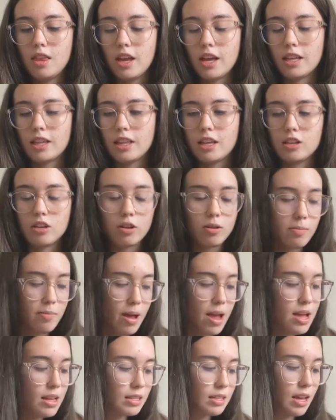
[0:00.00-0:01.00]
Like, these are
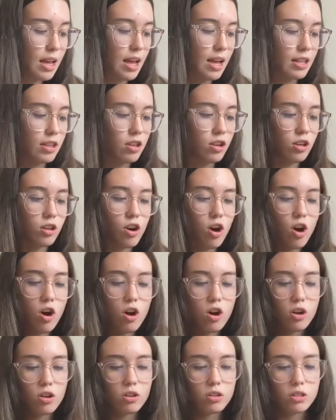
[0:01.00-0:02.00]
amazing. They're
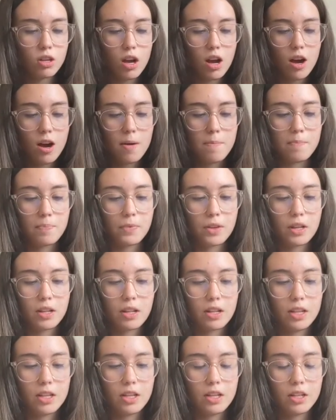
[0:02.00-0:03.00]
called um,
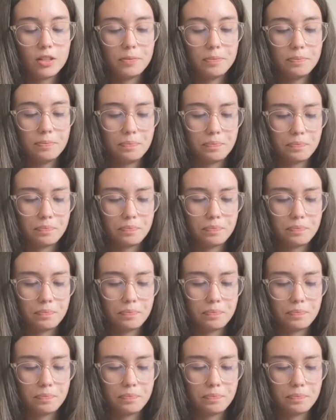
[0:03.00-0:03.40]
Clear,